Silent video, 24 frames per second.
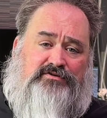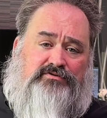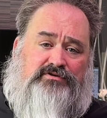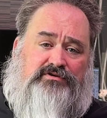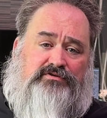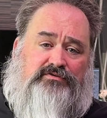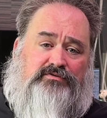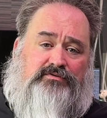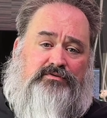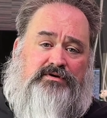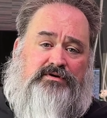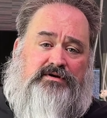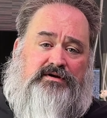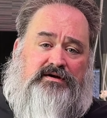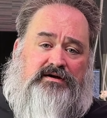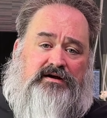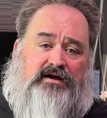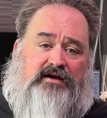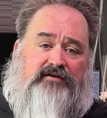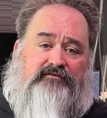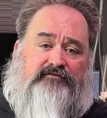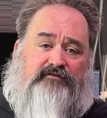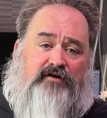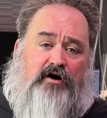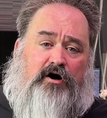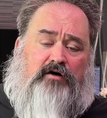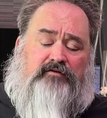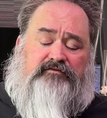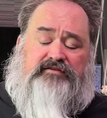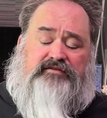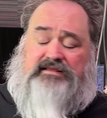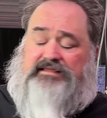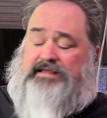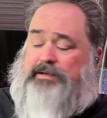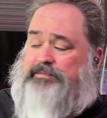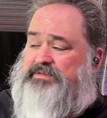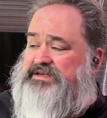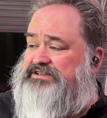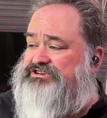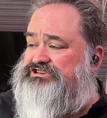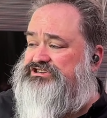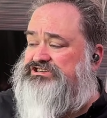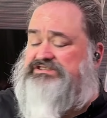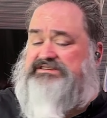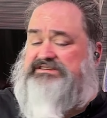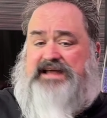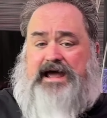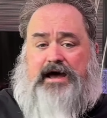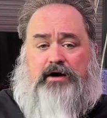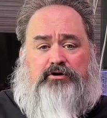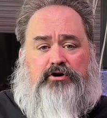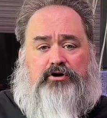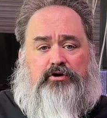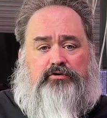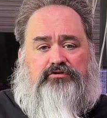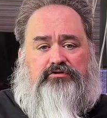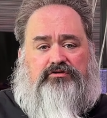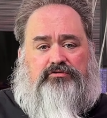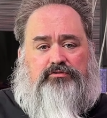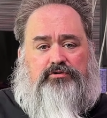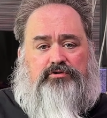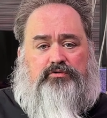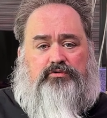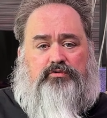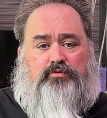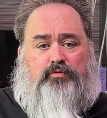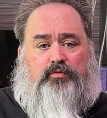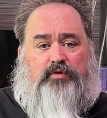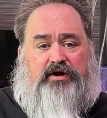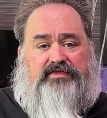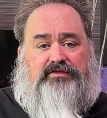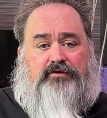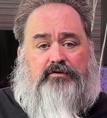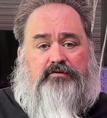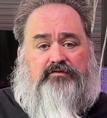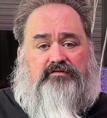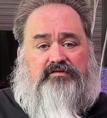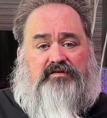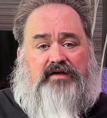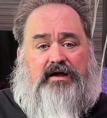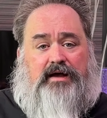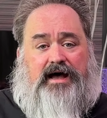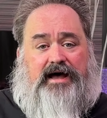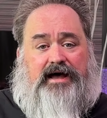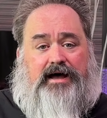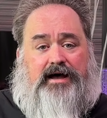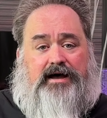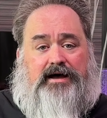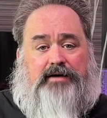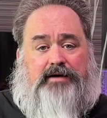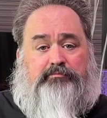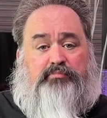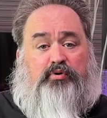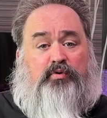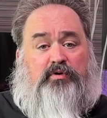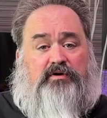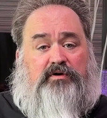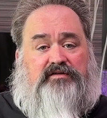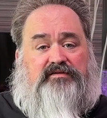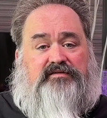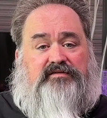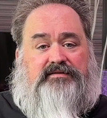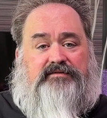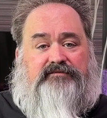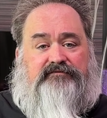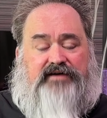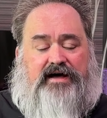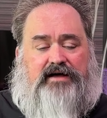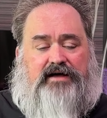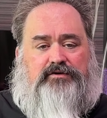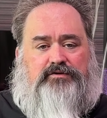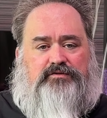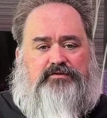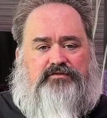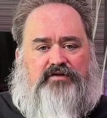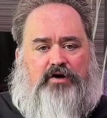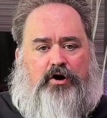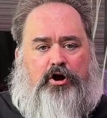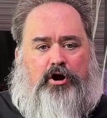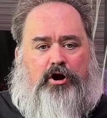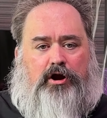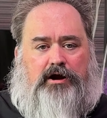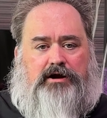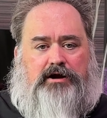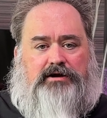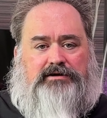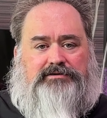to evolve. And let me just now go through what those port values are.